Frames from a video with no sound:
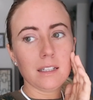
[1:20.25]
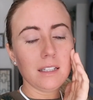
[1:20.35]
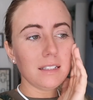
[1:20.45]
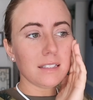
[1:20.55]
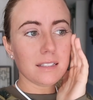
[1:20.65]

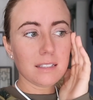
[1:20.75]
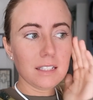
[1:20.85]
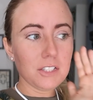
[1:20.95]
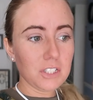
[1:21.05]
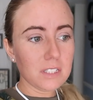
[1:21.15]
It's
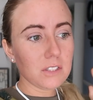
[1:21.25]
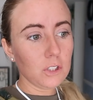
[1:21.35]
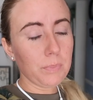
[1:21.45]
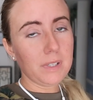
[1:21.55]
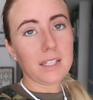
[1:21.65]
it's just
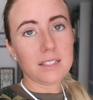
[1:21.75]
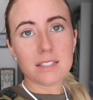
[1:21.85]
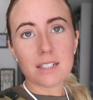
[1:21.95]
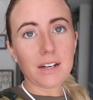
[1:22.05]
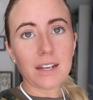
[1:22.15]
super
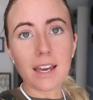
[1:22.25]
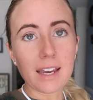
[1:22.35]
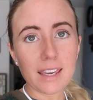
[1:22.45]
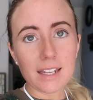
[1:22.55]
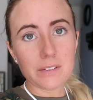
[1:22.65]
necessary, I
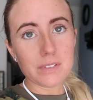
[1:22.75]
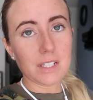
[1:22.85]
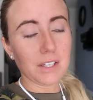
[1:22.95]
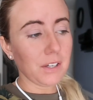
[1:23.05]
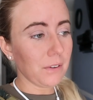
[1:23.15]
can't even
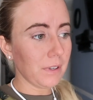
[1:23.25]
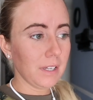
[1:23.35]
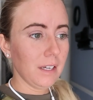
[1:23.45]
tell you.